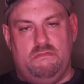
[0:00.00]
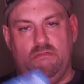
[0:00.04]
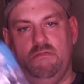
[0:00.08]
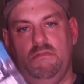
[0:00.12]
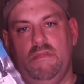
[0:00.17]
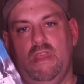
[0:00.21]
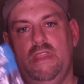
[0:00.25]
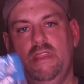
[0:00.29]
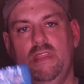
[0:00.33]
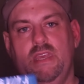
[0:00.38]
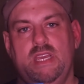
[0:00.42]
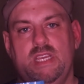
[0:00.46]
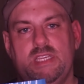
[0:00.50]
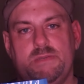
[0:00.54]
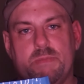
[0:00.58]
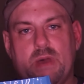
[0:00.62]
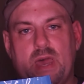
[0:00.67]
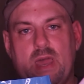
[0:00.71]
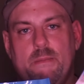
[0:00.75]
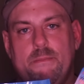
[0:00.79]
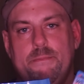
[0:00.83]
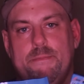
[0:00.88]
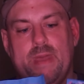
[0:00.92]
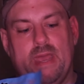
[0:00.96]
that these
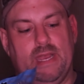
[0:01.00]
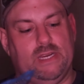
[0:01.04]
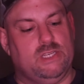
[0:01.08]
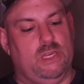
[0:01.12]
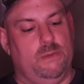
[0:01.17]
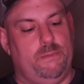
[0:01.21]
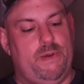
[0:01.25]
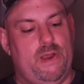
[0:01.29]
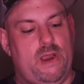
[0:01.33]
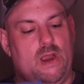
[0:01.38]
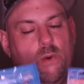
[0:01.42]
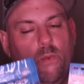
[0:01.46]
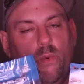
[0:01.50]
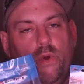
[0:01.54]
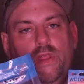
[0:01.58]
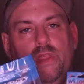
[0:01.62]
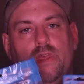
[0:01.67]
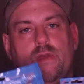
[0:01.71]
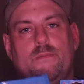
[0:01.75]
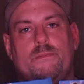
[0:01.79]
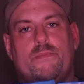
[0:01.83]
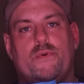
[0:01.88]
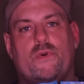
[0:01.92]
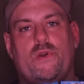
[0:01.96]
might actually pair with
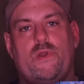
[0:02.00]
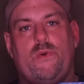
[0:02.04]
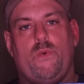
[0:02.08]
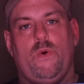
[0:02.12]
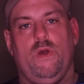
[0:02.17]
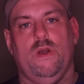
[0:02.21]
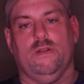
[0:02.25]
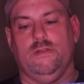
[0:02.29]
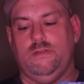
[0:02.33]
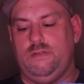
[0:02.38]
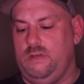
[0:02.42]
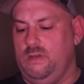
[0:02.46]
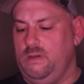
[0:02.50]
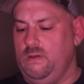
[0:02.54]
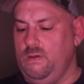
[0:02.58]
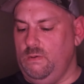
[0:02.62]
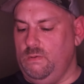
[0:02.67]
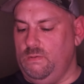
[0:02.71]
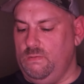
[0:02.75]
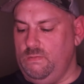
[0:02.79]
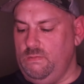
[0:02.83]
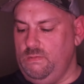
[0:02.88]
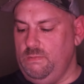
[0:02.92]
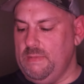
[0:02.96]
it pretty well too.